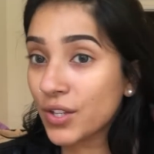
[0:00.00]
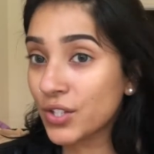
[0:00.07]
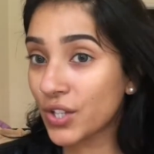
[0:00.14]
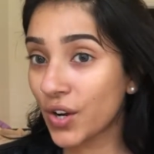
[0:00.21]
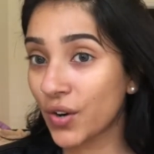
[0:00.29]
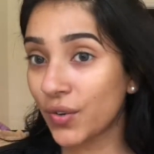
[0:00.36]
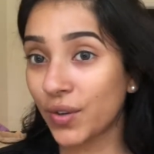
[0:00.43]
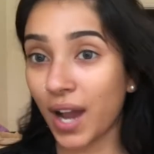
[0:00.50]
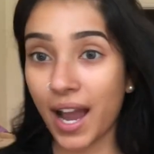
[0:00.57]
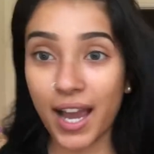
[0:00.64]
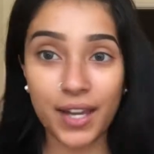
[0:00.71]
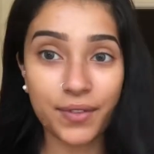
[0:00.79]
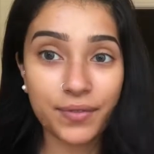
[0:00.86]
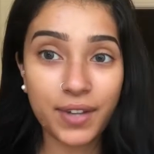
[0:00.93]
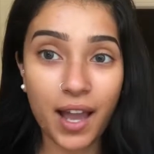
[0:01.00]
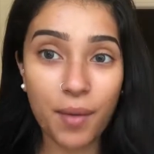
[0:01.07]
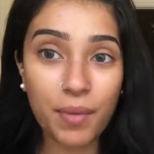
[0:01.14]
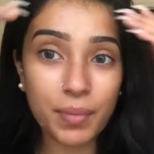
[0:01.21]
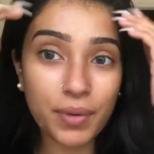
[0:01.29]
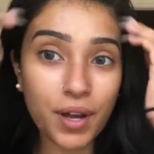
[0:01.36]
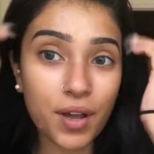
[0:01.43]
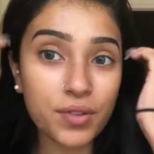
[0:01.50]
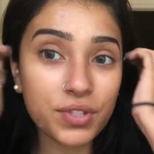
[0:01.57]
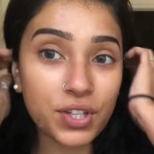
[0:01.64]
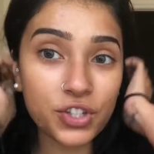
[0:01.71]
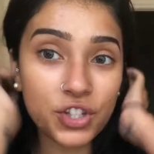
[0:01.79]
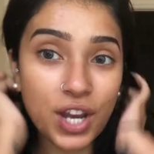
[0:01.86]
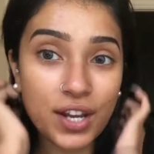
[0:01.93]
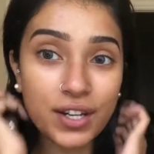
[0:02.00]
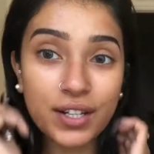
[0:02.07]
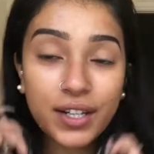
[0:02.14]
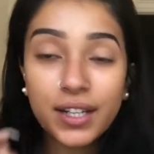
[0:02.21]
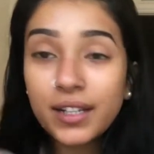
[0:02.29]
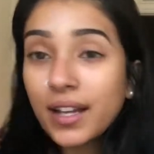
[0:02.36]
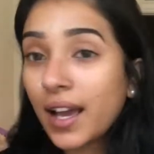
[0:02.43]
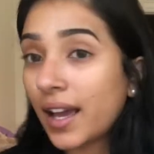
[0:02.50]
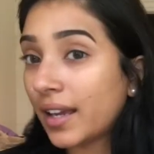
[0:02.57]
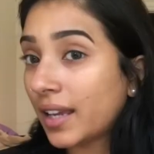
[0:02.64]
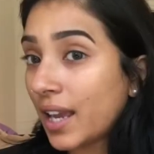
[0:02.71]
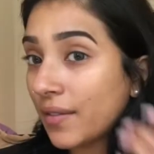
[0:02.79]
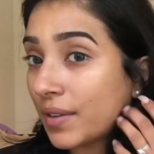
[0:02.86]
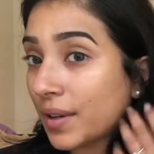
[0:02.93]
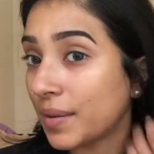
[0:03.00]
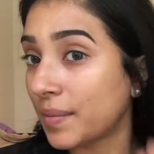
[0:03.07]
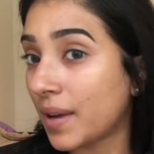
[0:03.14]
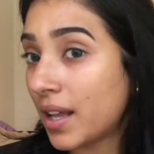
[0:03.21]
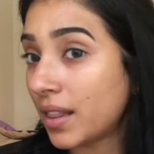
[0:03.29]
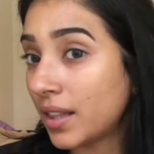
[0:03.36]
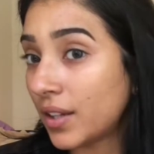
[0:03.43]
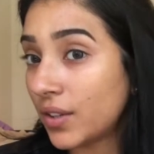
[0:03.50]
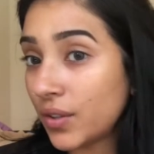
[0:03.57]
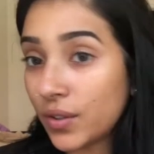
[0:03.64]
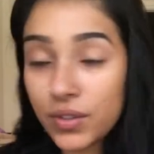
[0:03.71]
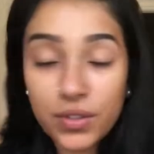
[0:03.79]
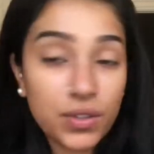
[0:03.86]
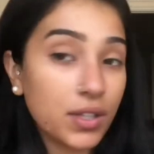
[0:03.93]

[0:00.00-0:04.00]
So I've got my brows shaded in. I gave them my little